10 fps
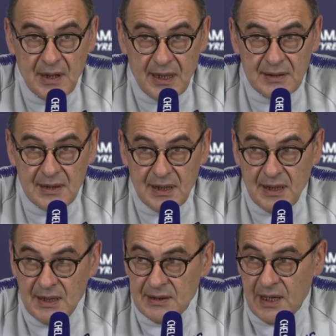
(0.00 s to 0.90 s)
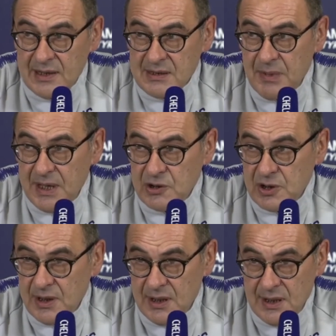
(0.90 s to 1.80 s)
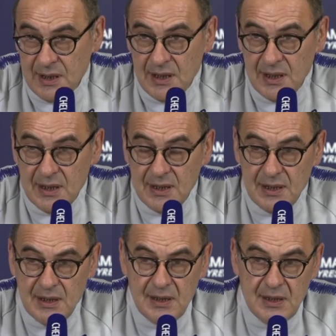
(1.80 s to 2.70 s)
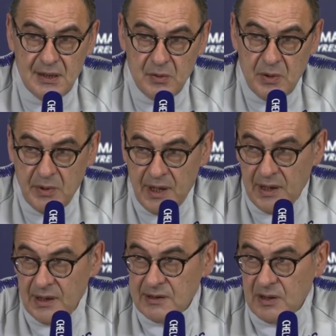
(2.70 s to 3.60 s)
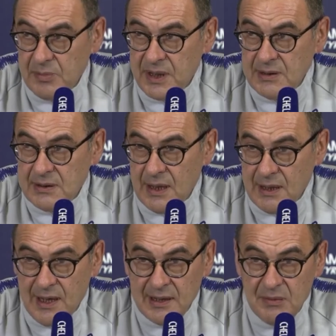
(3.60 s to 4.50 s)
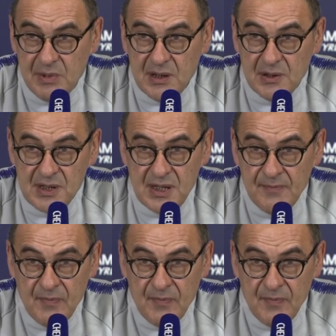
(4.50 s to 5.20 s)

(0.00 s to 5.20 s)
and in the last match we were a little bit unlucky because